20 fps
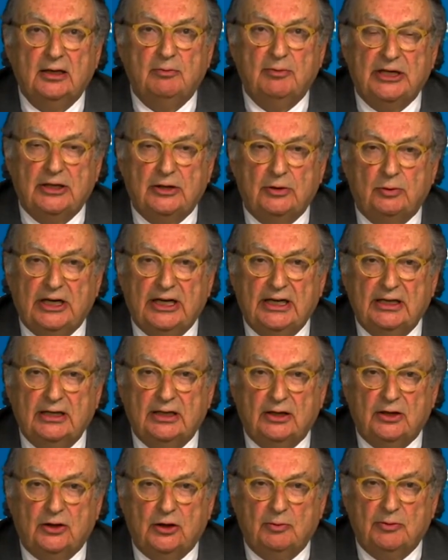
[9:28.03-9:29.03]
between
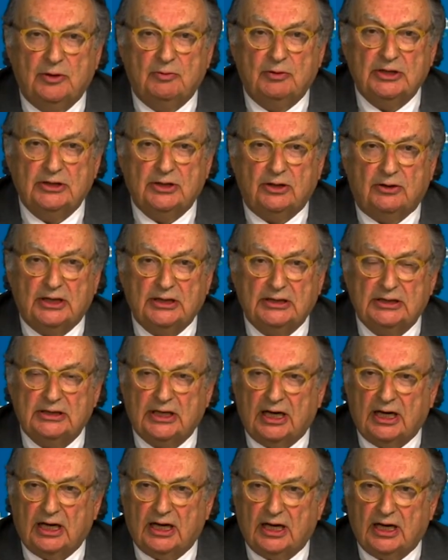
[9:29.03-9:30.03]
the Human Resource
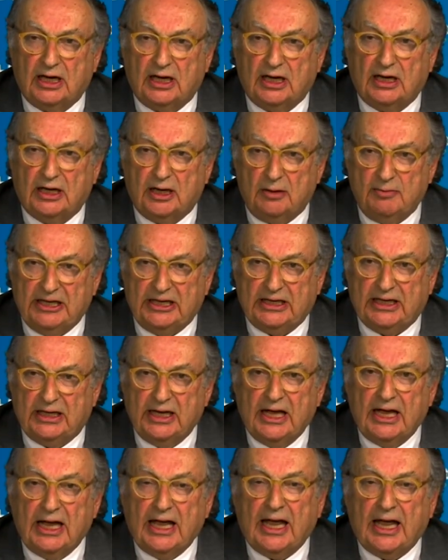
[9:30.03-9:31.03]
uh, Committee
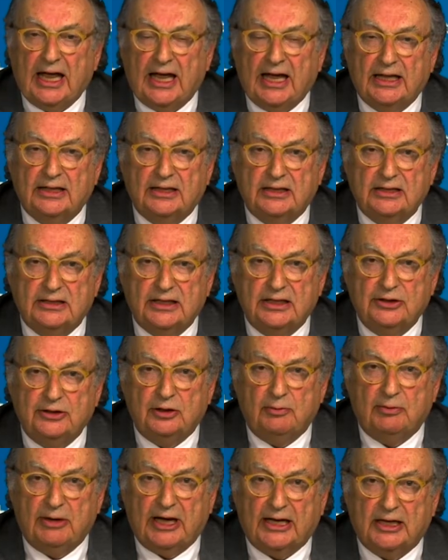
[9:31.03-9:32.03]
and the
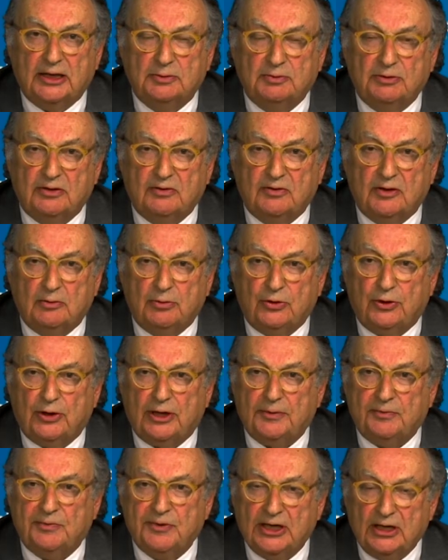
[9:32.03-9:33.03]
senior management of the
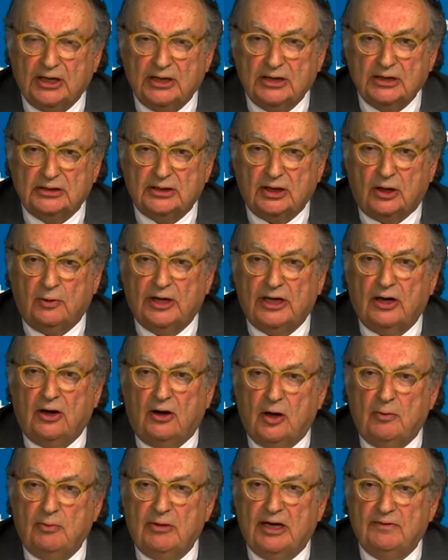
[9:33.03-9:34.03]
board. So, in
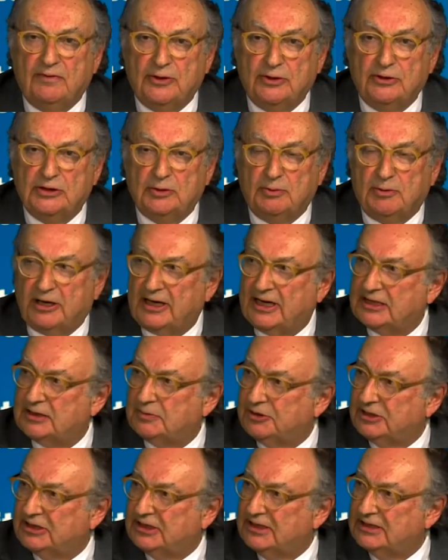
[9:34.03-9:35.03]
all my views about
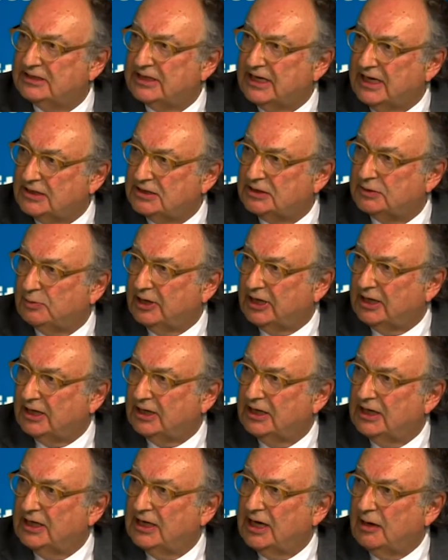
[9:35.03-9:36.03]
expertise
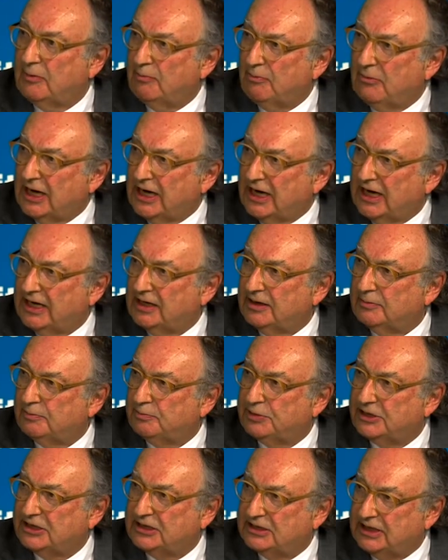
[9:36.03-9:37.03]
elsewhere, my
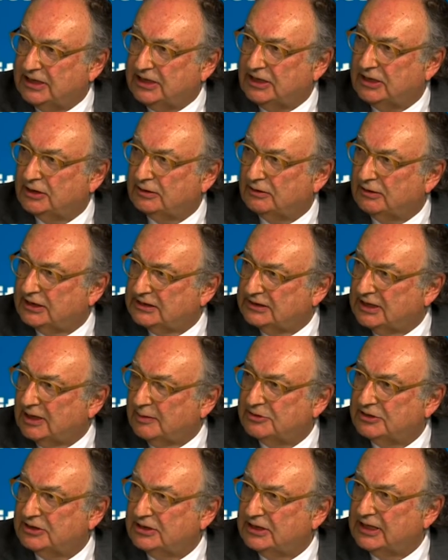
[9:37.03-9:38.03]
particular
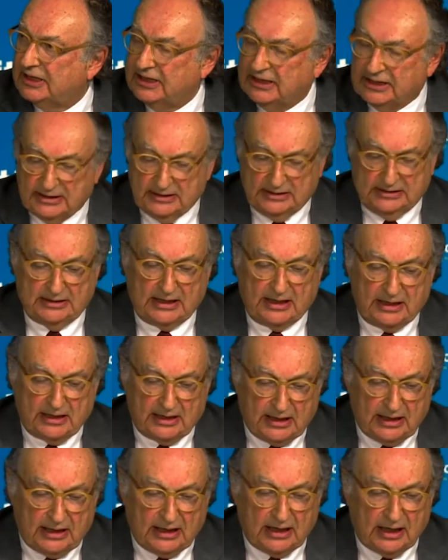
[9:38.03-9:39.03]
exception is
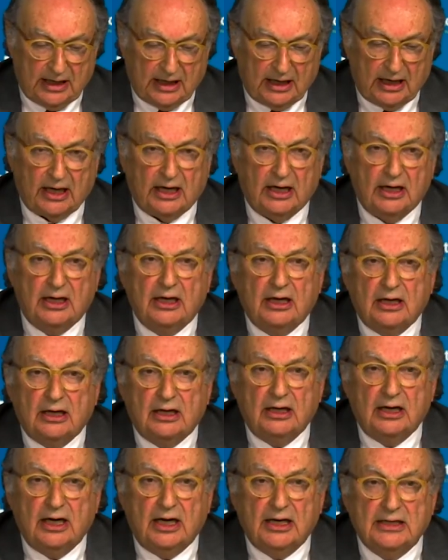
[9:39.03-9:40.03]
the uh,
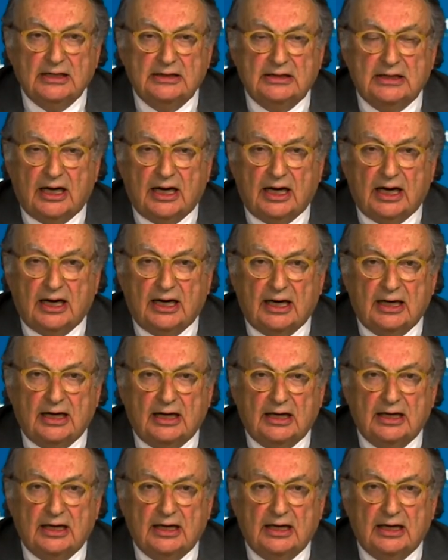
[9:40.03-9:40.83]
is uh,